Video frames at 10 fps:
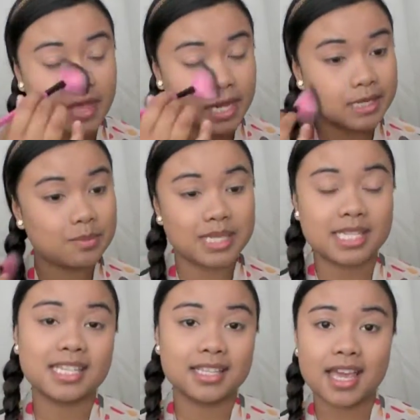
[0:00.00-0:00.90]
And that is
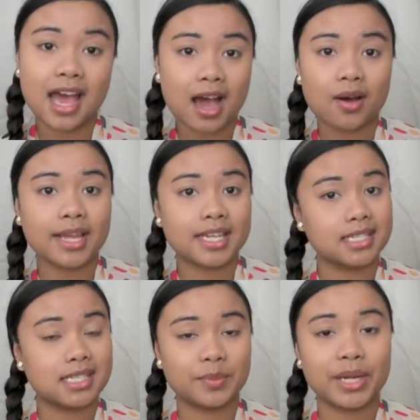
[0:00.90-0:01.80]
basically how I
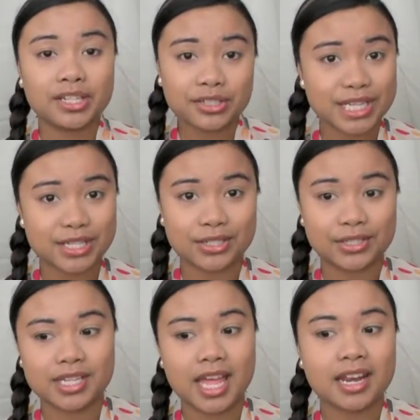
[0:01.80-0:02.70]
conceal my under eye
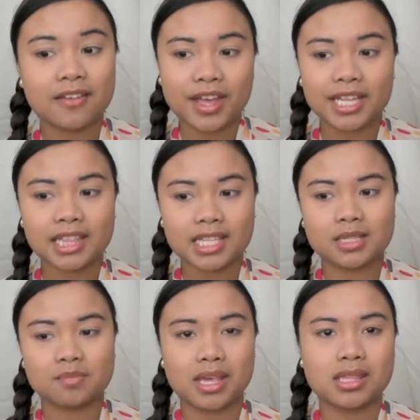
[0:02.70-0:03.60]
circles. And I find that
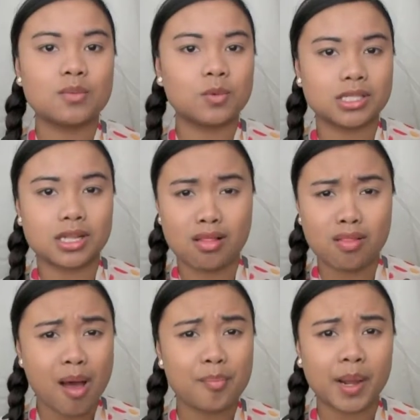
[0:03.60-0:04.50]
this method works a
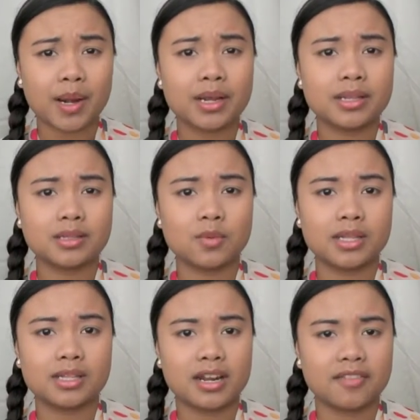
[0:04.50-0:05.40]
lot better than the
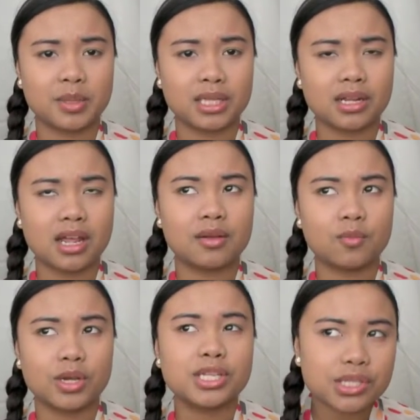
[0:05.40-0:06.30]
one that
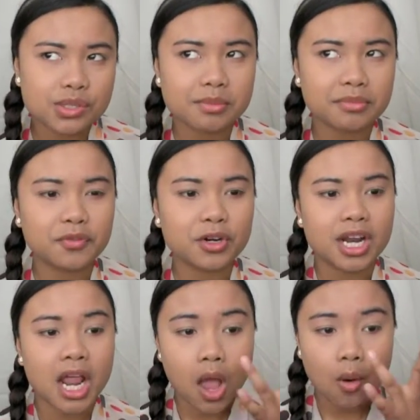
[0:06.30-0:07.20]
I was using
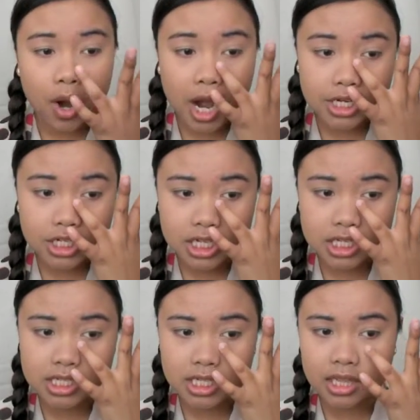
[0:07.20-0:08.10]
before, where I
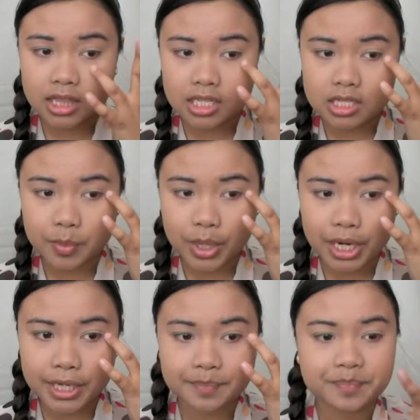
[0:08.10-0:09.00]
just did this
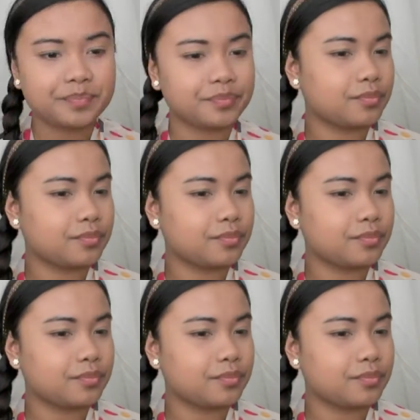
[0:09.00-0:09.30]
part,